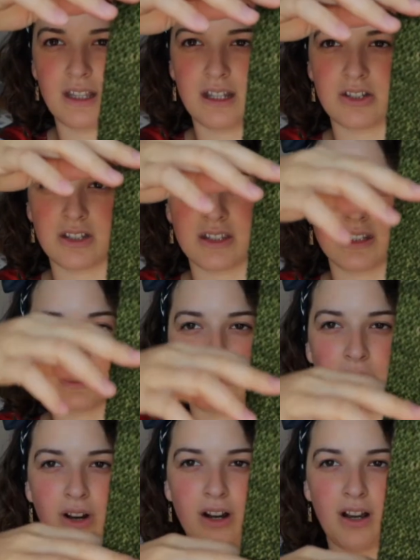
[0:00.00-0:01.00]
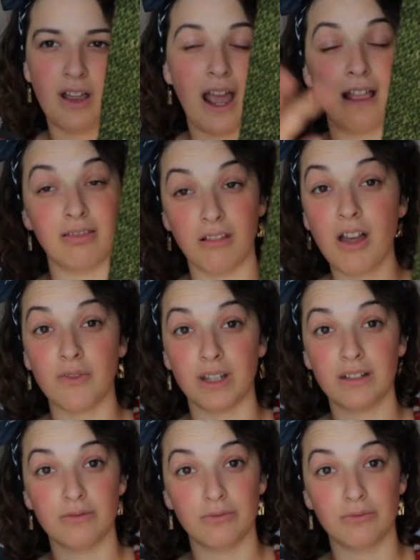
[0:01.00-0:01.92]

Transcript: like just the different I love it